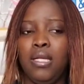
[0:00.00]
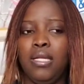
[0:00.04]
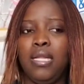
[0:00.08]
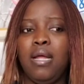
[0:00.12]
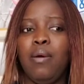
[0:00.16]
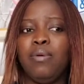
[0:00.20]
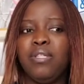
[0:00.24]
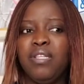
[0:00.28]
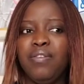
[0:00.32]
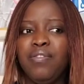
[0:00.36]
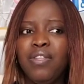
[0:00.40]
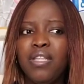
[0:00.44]

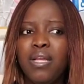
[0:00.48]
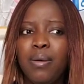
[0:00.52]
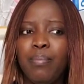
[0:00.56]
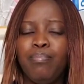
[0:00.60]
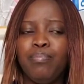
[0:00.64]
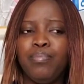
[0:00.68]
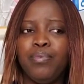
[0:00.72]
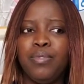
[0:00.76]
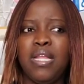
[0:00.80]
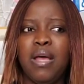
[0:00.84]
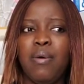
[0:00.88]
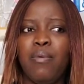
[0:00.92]
There was
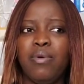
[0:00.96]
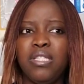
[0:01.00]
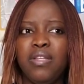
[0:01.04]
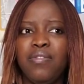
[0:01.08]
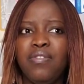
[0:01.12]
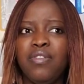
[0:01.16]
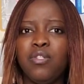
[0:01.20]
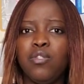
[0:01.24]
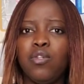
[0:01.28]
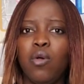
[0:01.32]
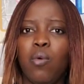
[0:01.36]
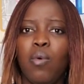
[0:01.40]

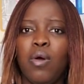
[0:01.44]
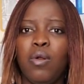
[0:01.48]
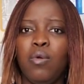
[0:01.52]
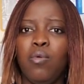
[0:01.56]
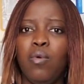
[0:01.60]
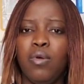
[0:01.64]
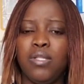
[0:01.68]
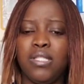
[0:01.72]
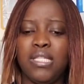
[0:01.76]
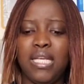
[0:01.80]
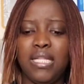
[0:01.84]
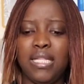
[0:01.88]
even someone who
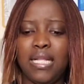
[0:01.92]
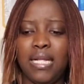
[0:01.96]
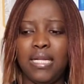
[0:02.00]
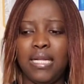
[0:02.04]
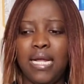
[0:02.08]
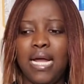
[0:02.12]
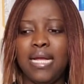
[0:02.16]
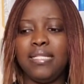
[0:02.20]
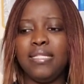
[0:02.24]
was saying that